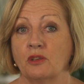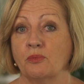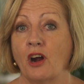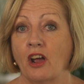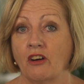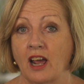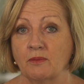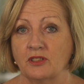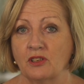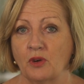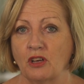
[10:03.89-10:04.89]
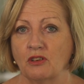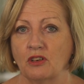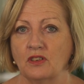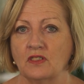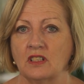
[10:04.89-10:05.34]
to the programs that we're
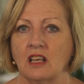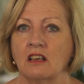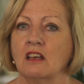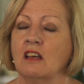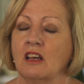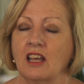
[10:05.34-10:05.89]
using?